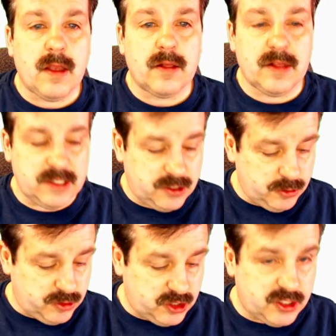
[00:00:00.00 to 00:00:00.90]
Let's
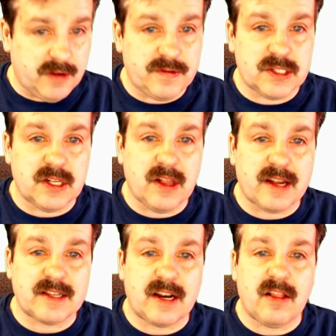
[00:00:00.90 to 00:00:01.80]
do shift
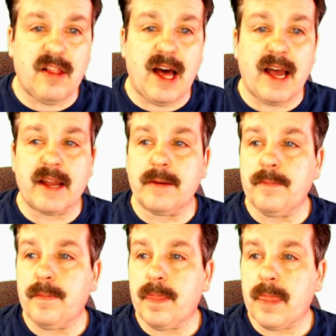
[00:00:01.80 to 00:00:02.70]
select and align.
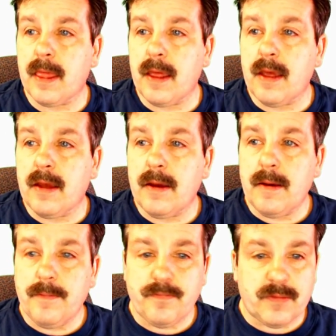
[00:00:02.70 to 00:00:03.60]

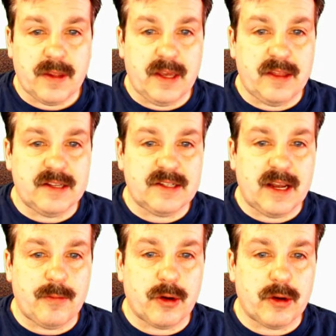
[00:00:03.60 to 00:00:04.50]
And this
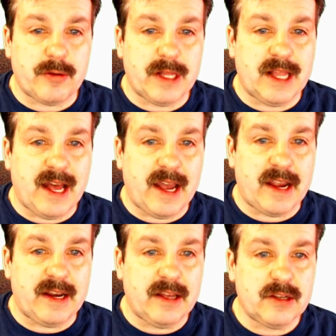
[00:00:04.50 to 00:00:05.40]
time we're going to
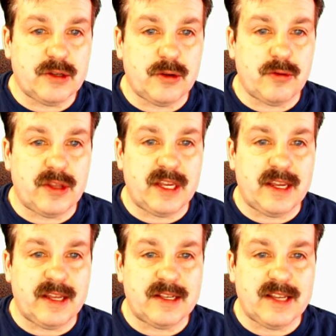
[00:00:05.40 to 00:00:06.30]
align to
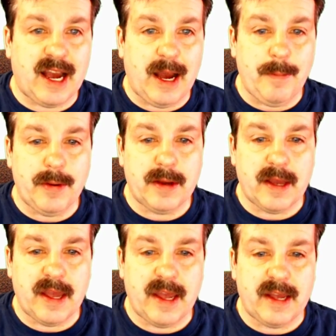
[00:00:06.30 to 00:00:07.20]
the top
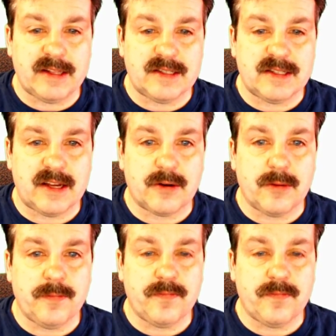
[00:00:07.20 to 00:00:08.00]
and center.